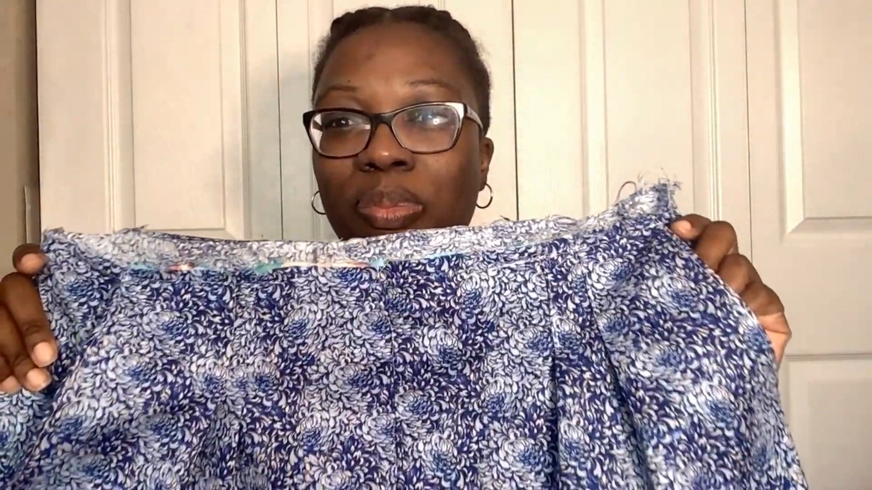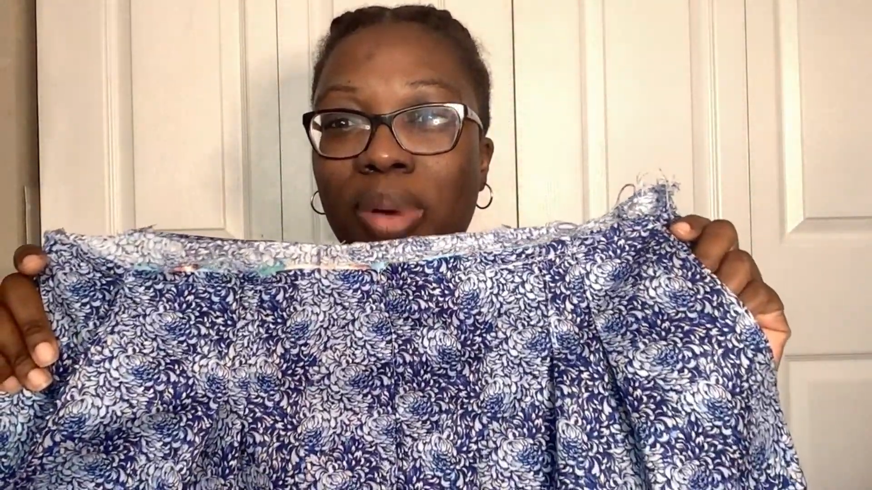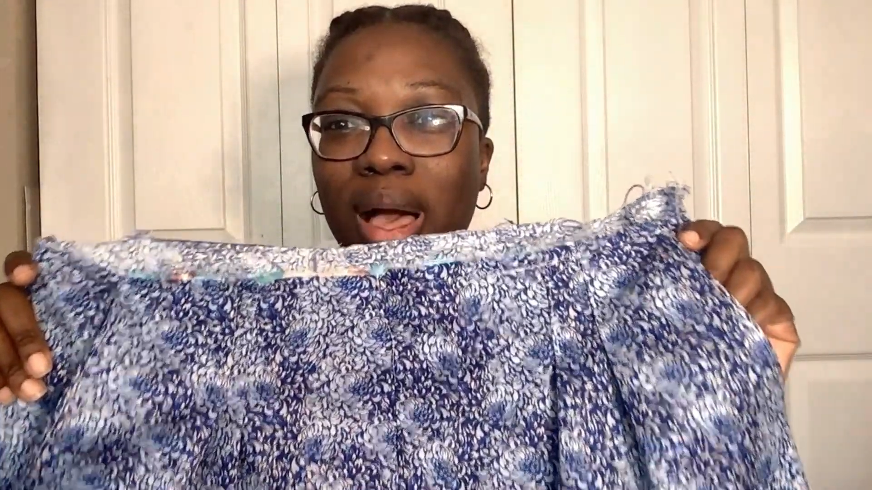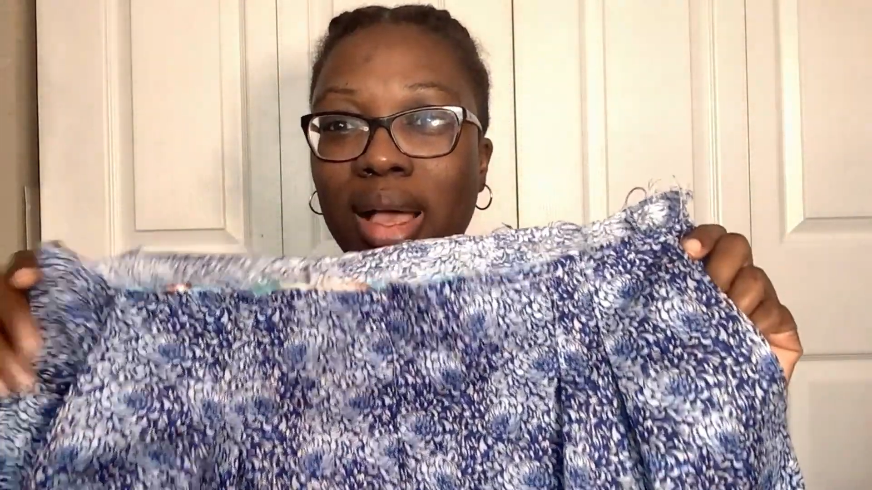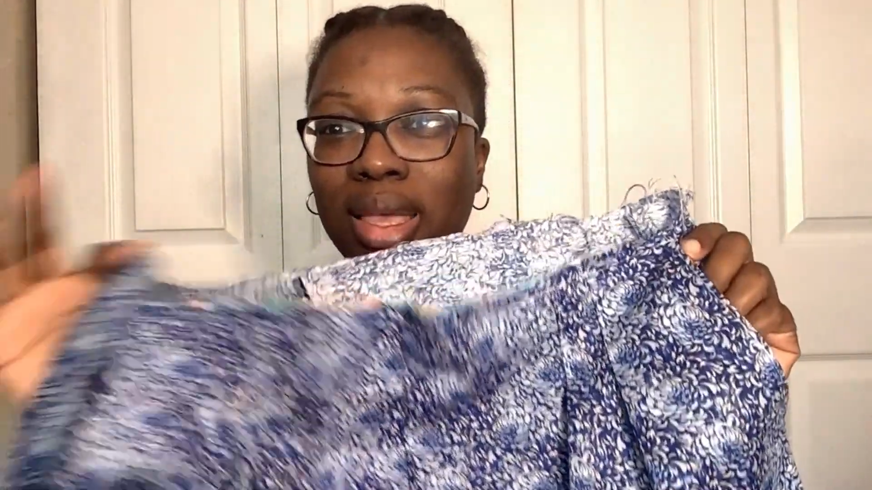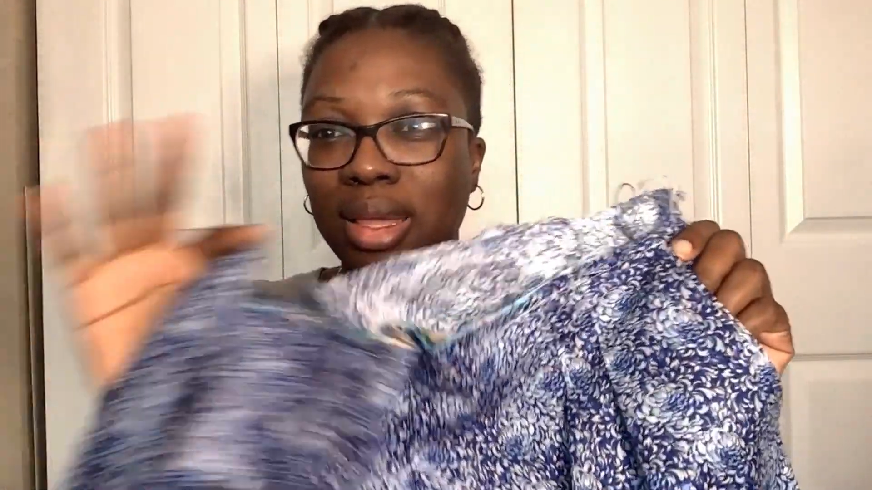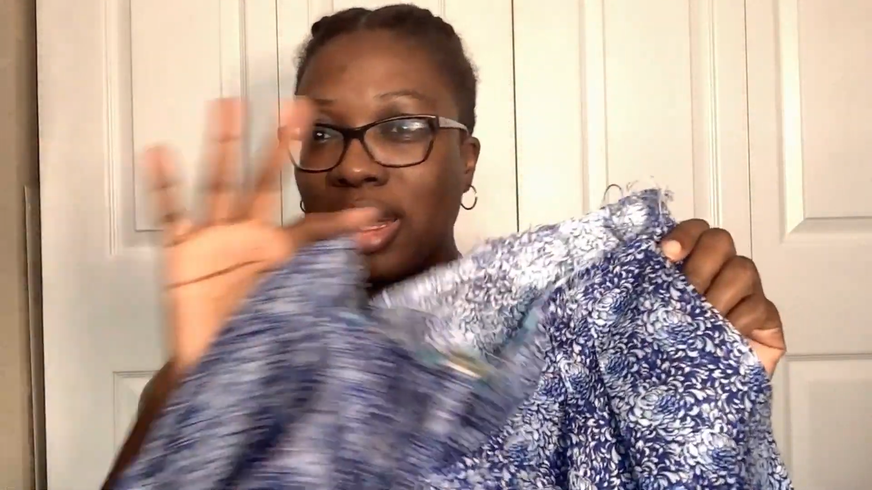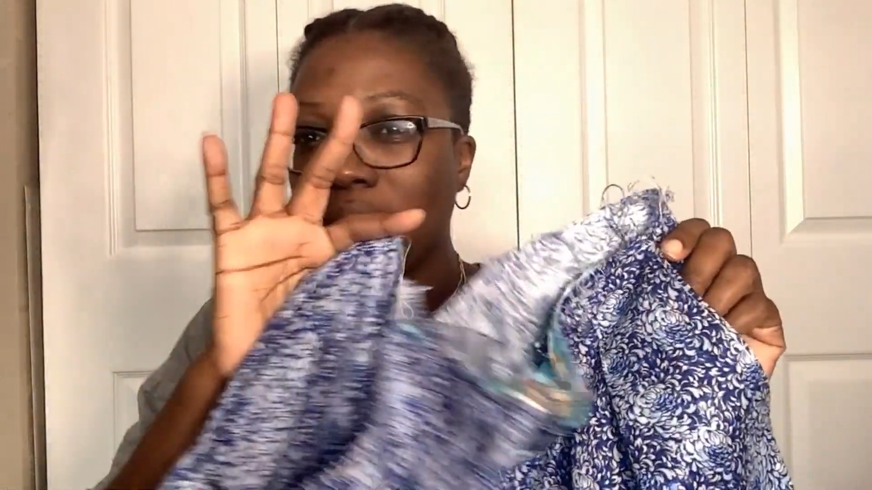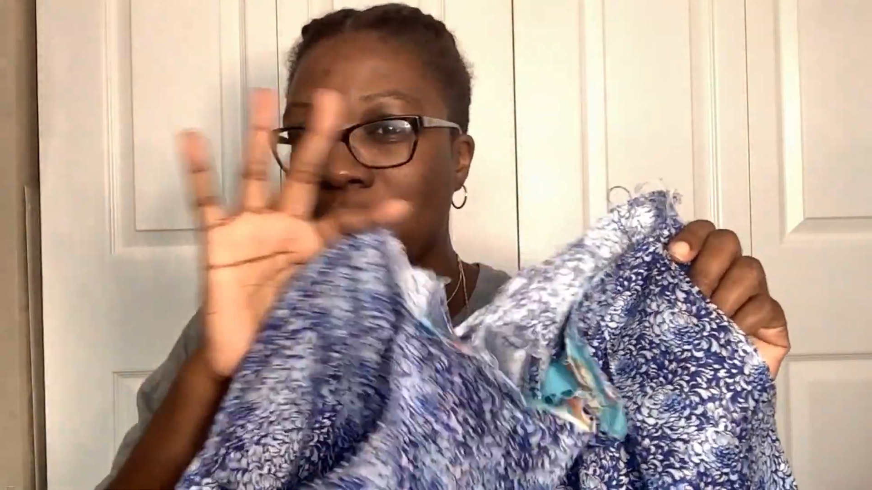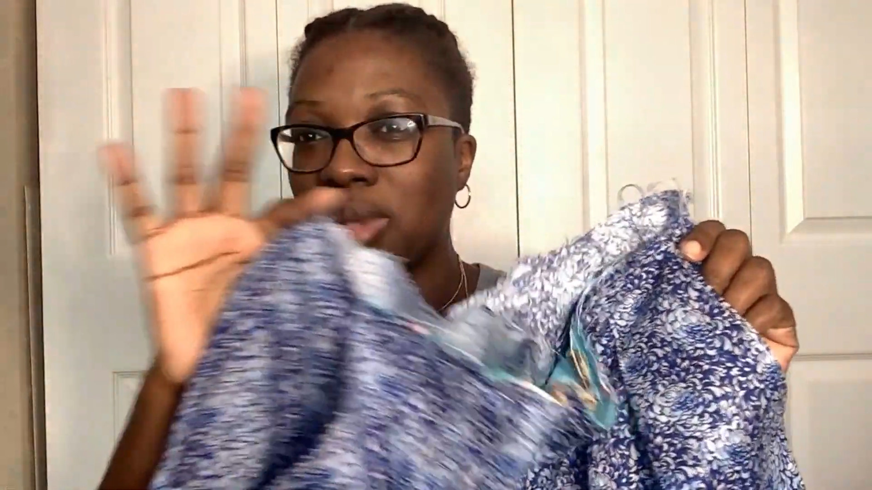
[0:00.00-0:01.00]
pocket,
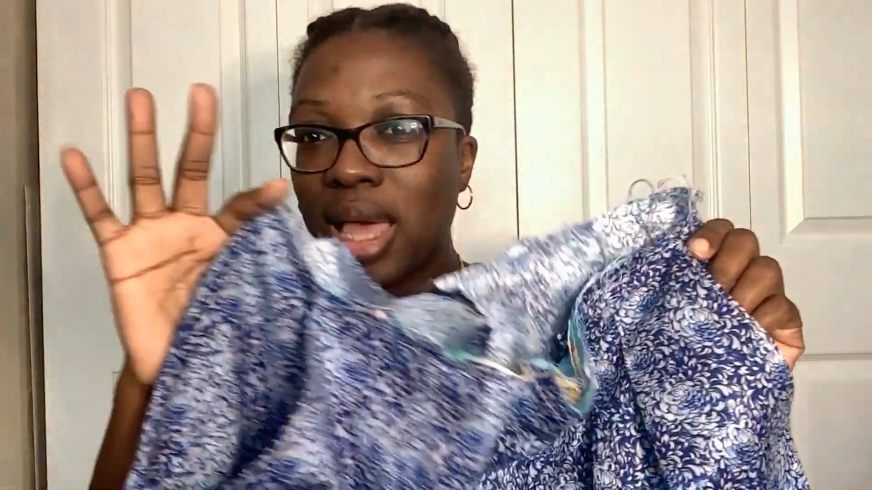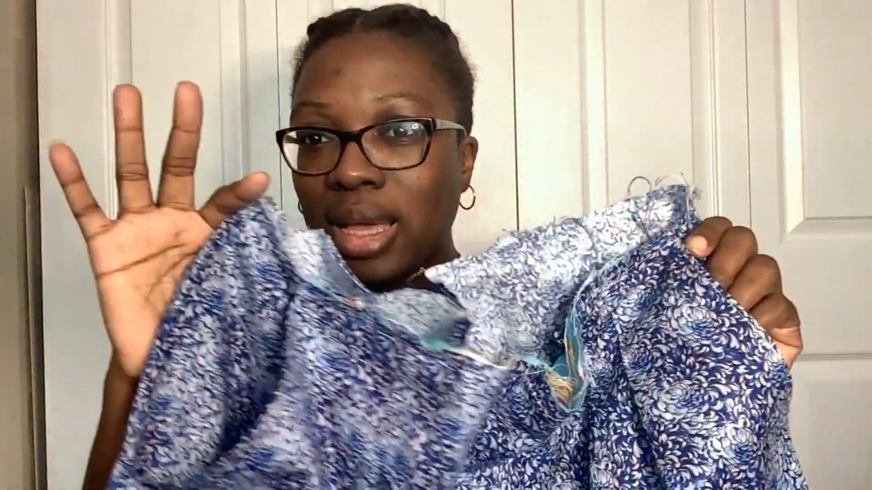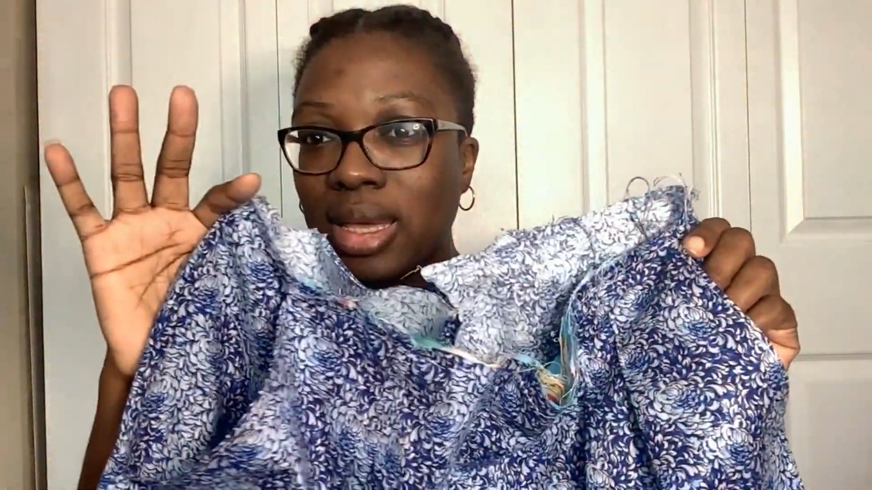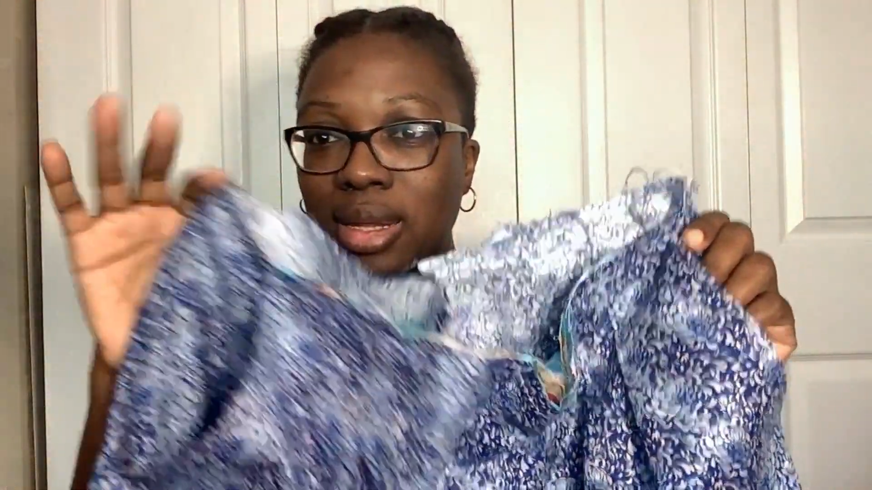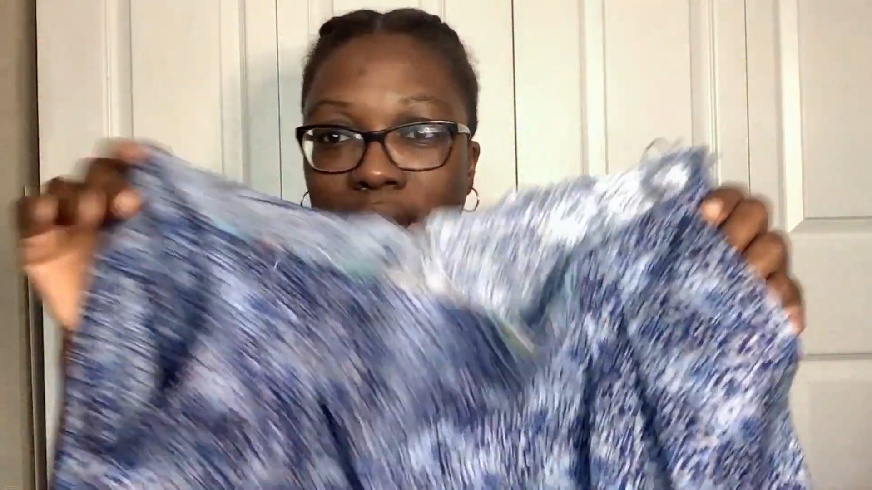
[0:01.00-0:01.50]
like placket